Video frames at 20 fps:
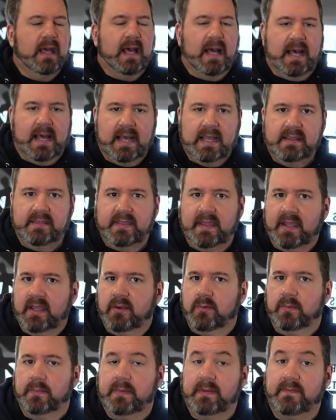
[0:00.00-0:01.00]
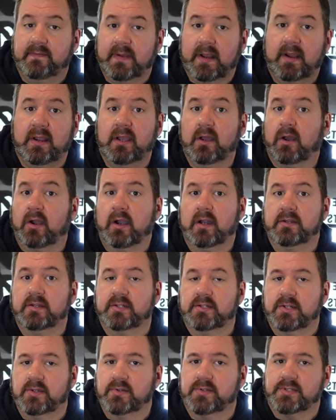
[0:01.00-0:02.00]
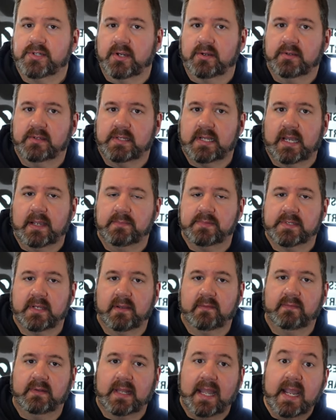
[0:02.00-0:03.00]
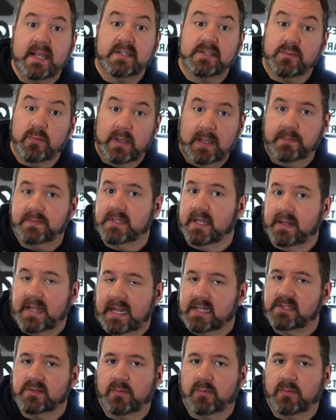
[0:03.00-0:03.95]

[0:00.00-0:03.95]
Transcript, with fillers: I think it would be very hard to do certain types of leg sweeps, and that's